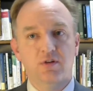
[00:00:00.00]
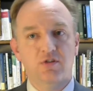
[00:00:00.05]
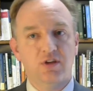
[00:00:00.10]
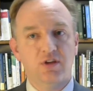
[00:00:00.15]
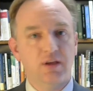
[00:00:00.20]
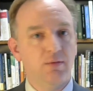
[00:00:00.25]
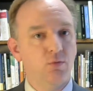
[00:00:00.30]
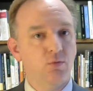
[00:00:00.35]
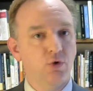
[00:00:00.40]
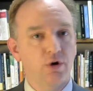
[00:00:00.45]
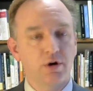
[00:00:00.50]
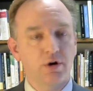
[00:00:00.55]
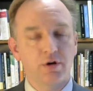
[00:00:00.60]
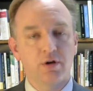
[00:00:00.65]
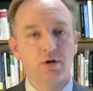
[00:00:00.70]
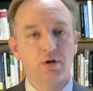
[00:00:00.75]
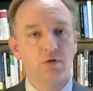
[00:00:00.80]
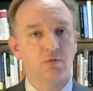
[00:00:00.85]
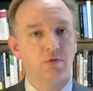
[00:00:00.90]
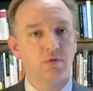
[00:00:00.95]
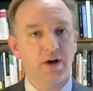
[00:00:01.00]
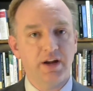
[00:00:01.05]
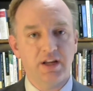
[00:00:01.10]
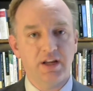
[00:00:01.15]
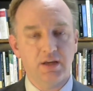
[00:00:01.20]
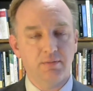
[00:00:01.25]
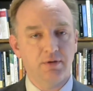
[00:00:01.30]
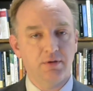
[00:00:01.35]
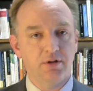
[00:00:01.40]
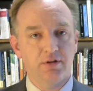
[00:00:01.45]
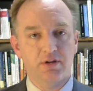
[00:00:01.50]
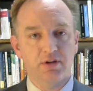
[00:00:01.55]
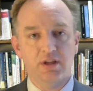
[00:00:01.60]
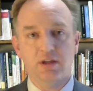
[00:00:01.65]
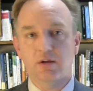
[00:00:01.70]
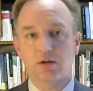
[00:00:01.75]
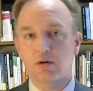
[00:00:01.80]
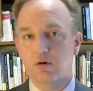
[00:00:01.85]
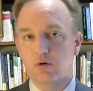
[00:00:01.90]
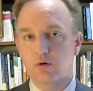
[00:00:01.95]
teamwork, writing
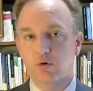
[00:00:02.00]
ability,